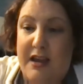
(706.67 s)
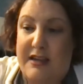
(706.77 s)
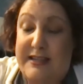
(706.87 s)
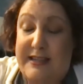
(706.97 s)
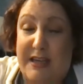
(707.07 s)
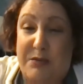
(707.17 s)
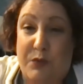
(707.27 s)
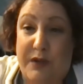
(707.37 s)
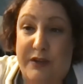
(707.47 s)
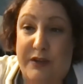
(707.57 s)
Uh, same
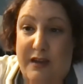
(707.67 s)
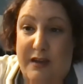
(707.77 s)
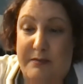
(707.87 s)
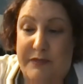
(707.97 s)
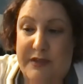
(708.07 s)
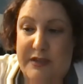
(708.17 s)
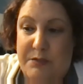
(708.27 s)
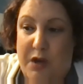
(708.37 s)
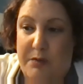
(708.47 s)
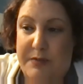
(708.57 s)
with um, the
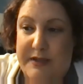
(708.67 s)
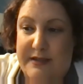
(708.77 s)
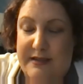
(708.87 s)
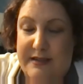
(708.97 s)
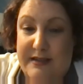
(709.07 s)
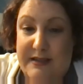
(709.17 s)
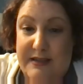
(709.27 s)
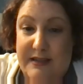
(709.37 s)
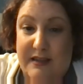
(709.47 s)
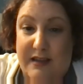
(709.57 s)
small business
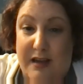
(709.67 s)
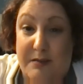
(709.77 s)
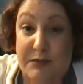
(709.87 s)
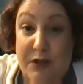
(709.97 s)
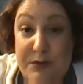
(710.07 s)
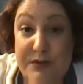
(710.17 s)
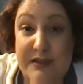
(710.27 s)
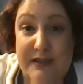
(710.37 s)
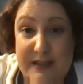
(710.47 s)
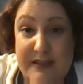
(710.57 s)
um, loans
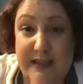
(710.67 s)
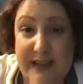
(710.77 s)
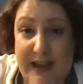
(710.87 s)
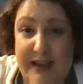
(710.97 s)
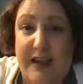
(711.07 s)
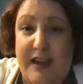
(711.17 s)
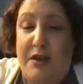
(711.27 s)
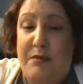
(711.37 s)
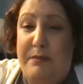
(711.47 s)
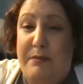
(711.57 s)
and things like that.
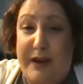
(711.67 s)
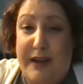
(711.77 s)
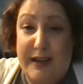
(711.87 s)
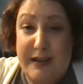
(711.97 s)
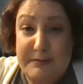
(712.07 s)
But